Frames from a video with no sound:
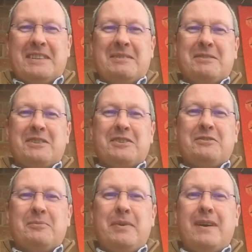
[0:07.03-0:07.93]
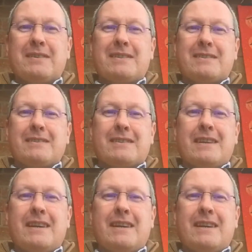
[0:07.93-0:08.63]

name is Stuart Parsons